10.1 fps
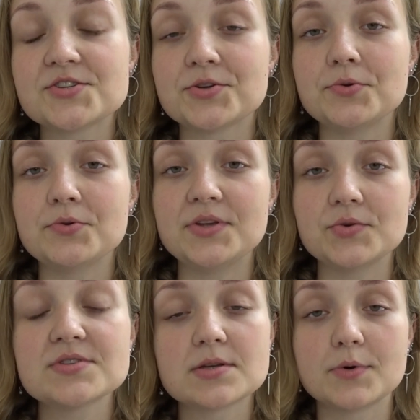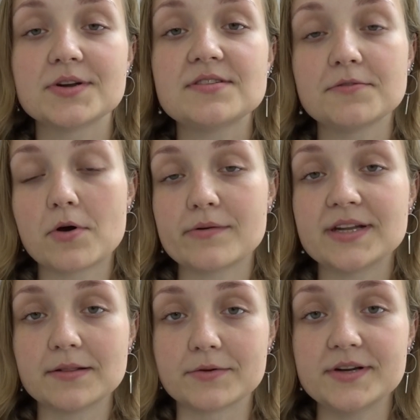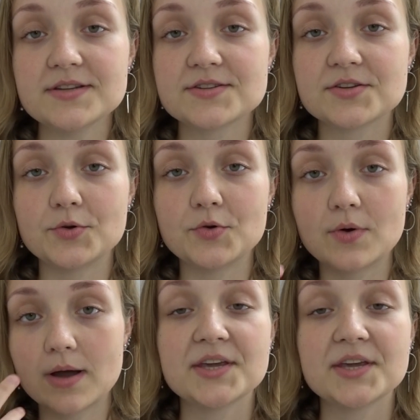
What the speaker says: to use the words you've already learned to